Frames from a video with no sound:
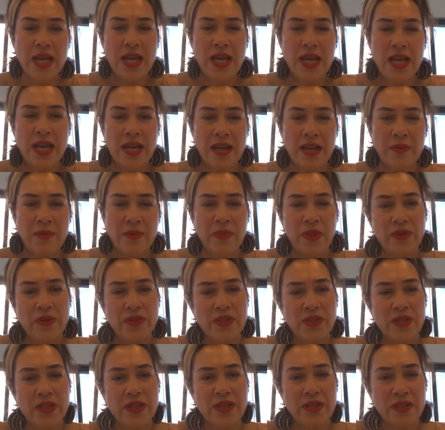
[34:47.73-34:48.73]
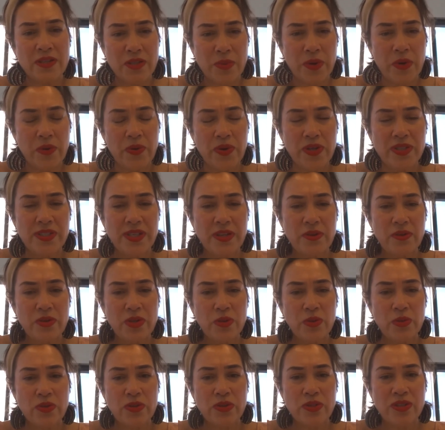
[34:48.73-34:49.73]

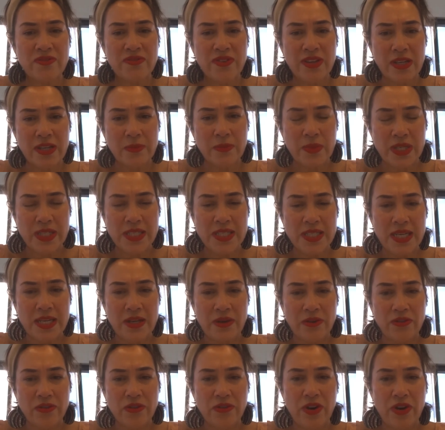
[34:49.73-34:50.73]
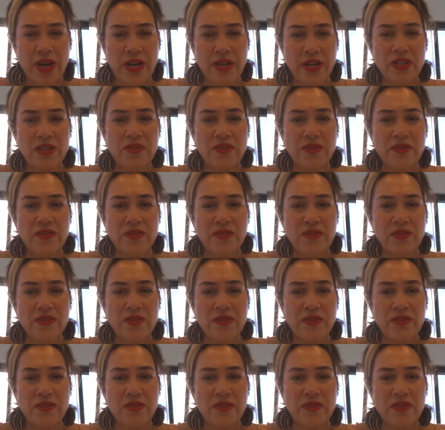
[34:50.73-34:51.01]
developmentally on track